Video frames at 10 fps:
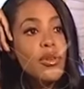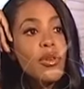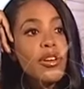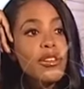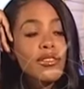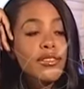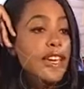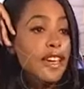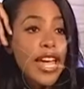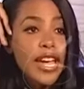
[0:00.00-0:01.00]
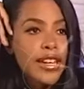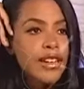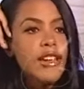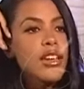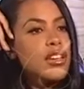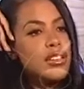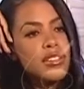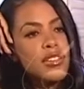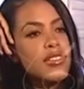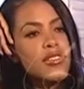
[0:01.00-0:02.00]
or they could hate it.
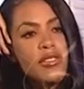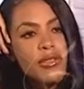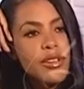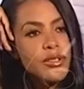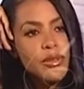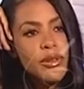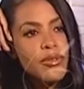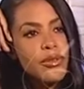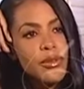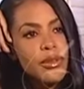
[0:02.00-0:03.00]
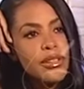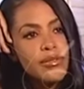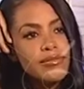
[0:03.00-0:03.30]
So there's no recipe or formula.